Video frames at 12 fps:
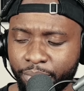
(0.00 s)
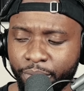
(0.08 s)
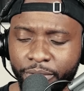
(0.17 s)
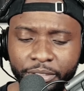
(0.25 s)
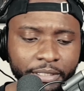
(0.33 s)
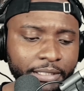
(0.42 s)

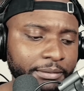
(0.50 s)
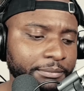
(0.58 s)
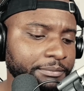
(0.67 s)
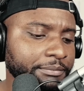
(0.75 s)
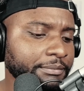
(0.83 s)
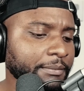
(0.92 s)
Bullshit.
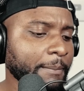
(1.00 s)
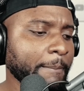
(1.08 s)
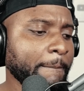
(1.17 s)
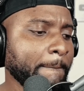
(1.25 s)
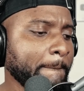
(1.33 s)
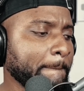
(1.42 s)

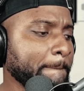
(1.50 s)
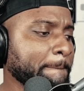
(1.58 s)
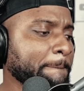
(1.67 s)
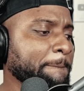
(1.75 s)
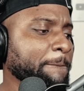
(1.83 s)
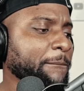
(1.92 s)

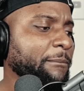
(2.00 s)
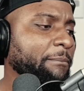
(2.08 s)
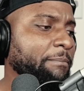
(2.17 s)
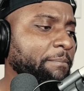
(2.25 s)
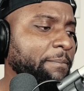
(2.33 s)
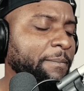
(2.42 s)

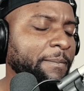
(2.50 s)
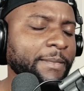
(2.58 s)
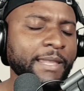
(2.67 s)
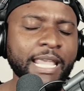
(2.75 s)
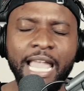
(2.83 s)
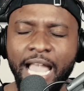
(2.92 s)

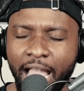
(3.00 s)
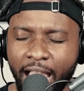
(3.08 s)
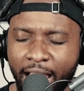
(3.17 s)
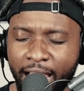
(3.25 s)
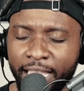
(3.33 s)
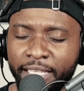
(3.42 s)

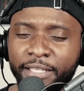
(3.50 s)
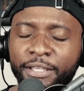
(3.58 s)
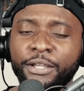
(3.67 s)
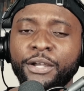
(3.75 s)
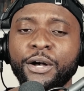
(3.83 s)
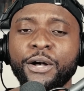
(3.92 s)
I
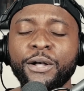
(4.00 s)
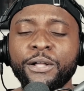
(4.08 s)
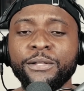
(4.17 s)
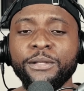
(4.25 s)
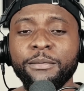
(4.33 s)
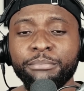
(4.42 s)

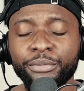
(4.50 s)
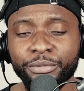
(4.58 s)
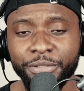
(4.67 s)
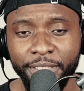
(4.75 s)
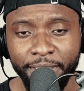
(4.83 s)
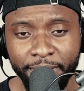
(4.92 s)
call
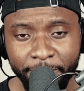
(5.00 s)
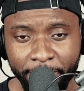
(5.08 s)
bullshit.